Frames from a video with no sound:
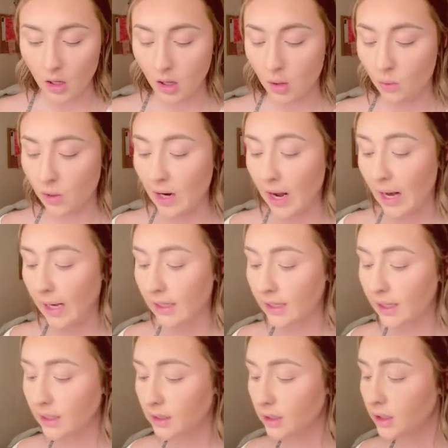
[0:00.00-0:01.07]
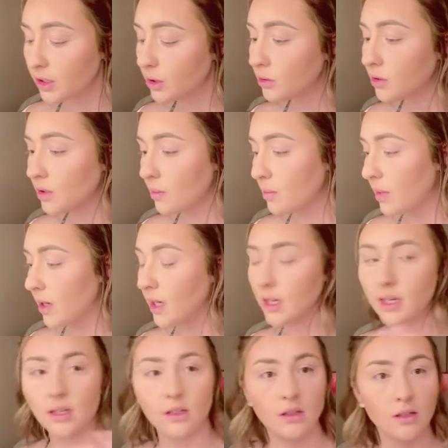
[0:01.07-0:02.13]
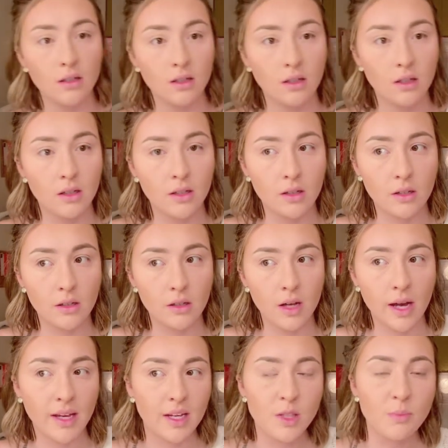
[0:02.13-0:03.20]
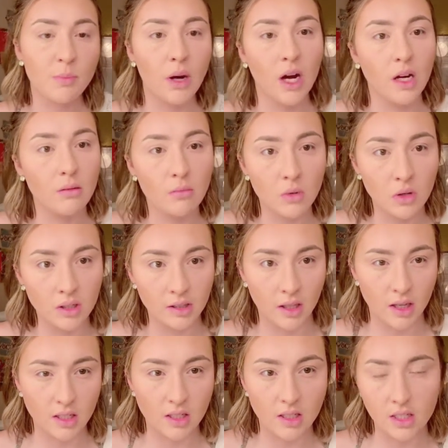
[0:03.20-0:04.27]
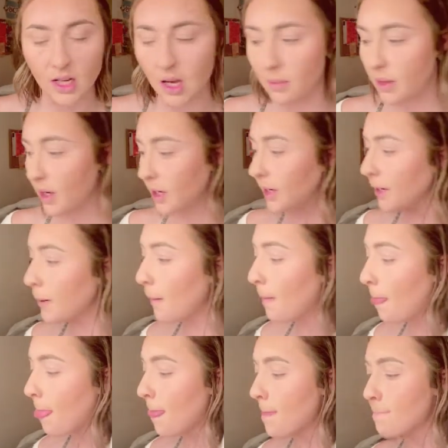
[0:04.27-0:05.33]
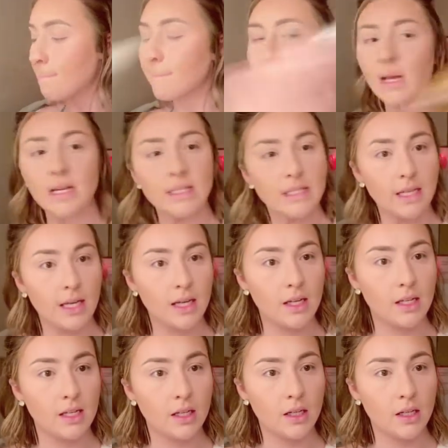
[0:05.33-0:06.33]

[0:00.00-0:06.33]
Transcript: And what I like to do to make it, I guess, pop more and like stay better, I take